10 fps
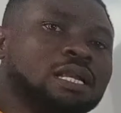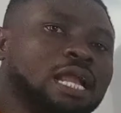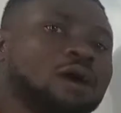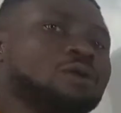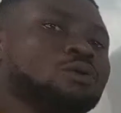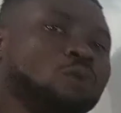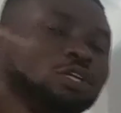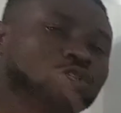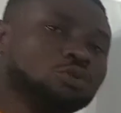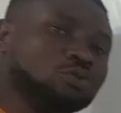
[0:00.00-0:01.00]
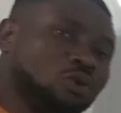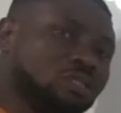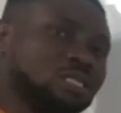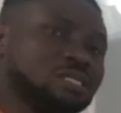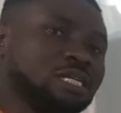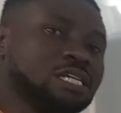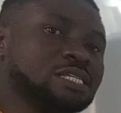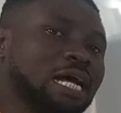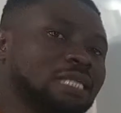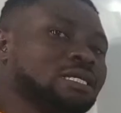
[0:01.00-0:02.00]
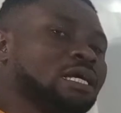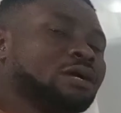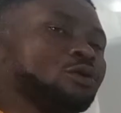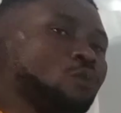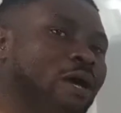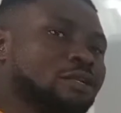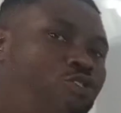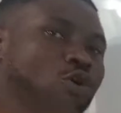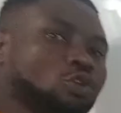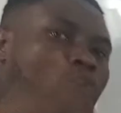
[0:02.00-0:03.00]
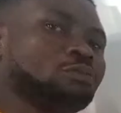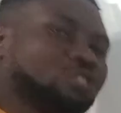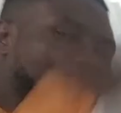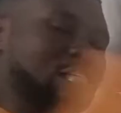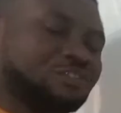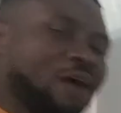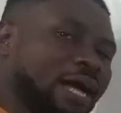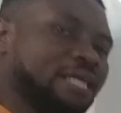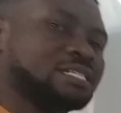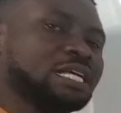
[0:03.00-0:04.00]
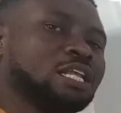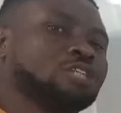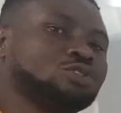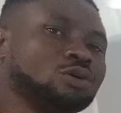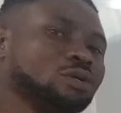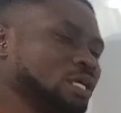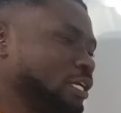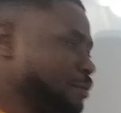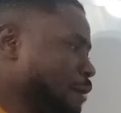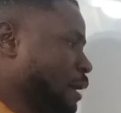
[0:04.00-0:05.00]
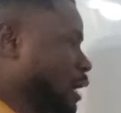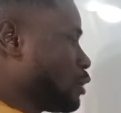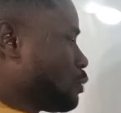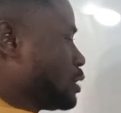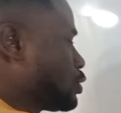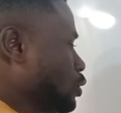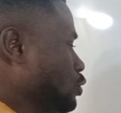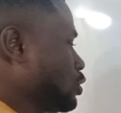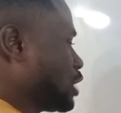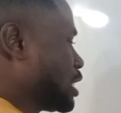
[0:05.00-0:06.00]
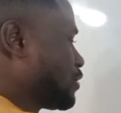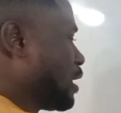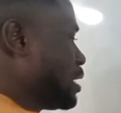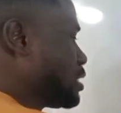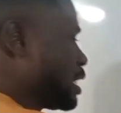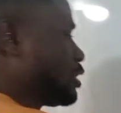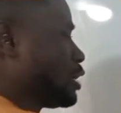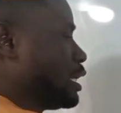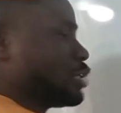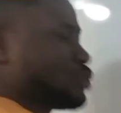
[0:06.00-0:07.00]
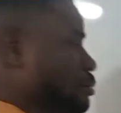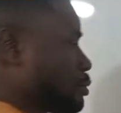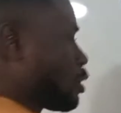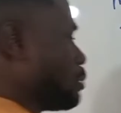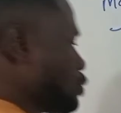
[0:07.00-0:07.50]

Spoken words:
Now, what you will notice is that when sodium transfer its electron, remember, when sodium transfer its electron, it becomes